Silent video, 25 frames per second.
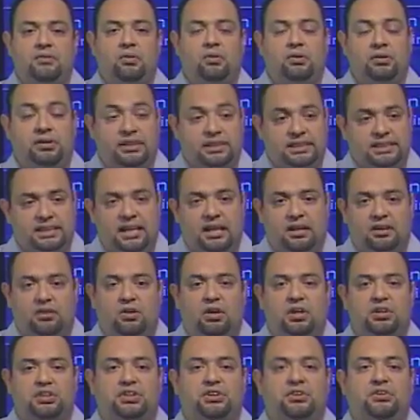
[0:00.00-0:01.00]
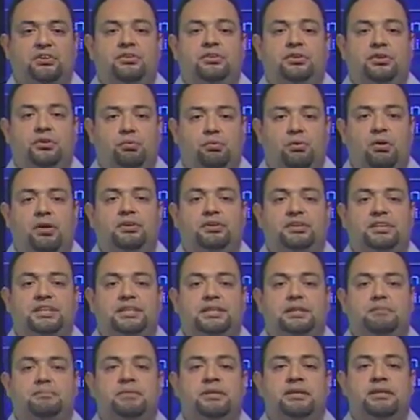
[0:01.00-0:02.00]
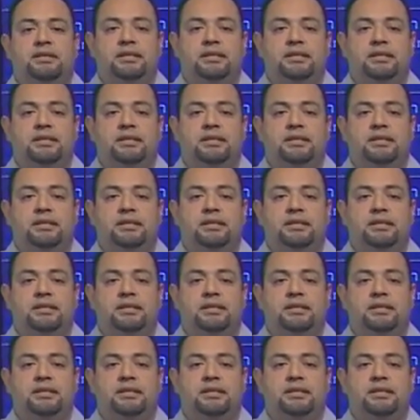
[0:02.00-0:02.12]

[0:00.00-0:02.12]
or does not cause your water system